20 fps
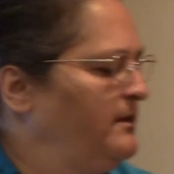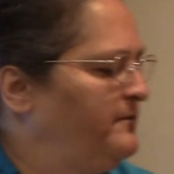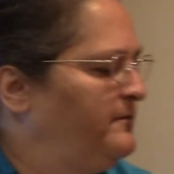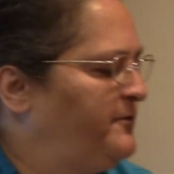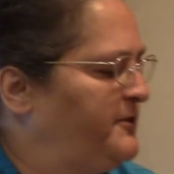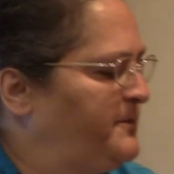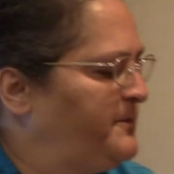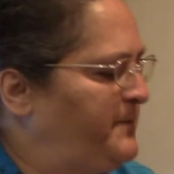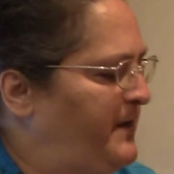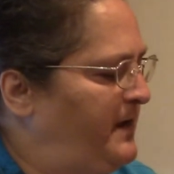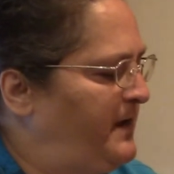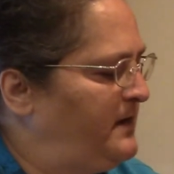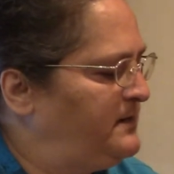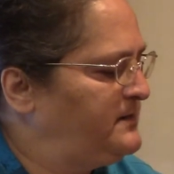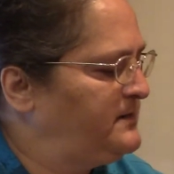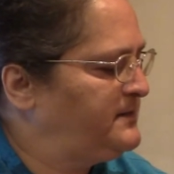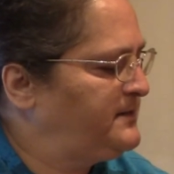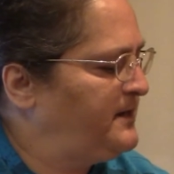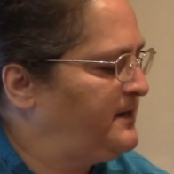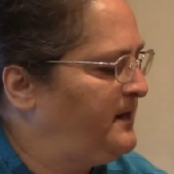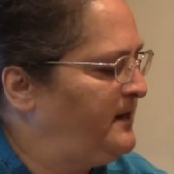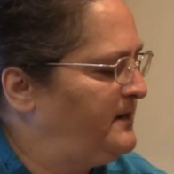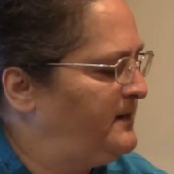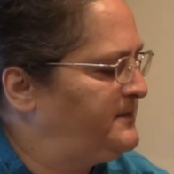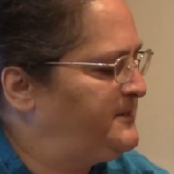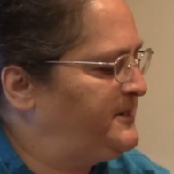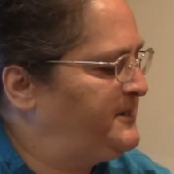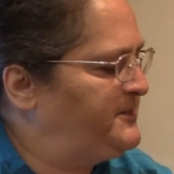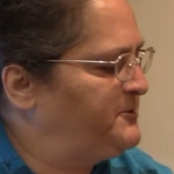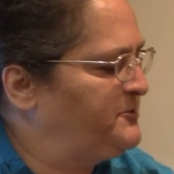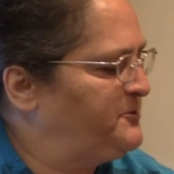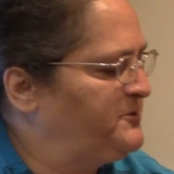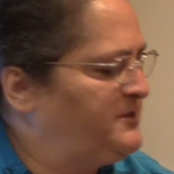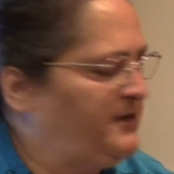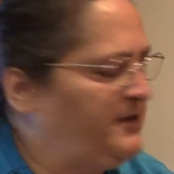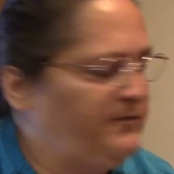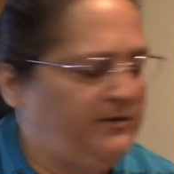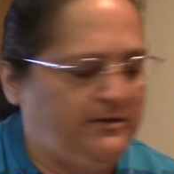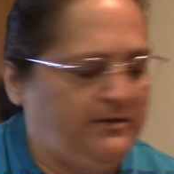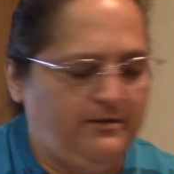for the past uh, six or
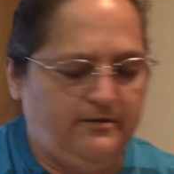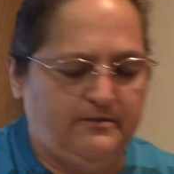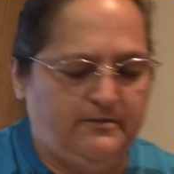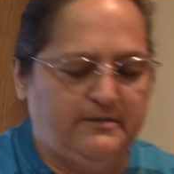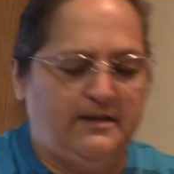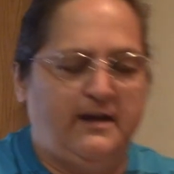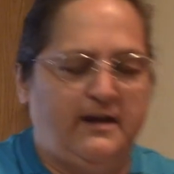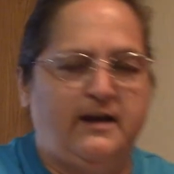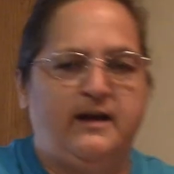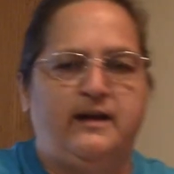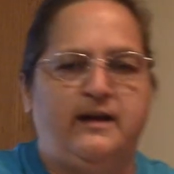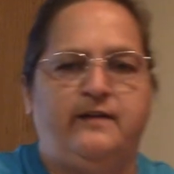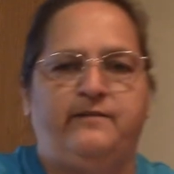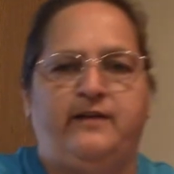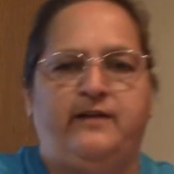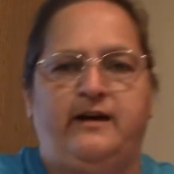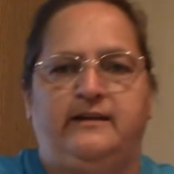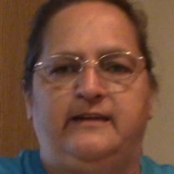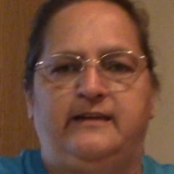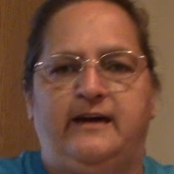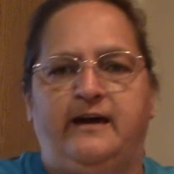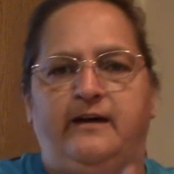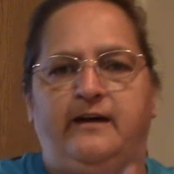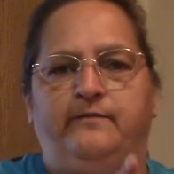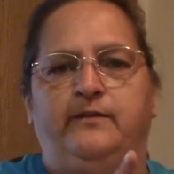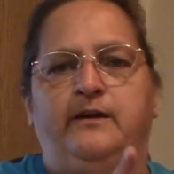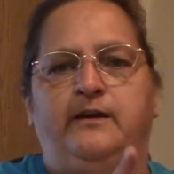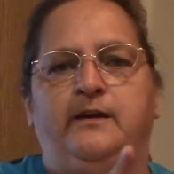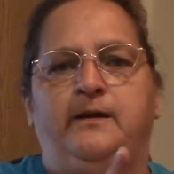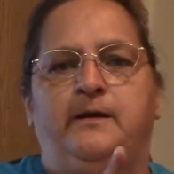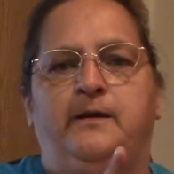seven years I have had to have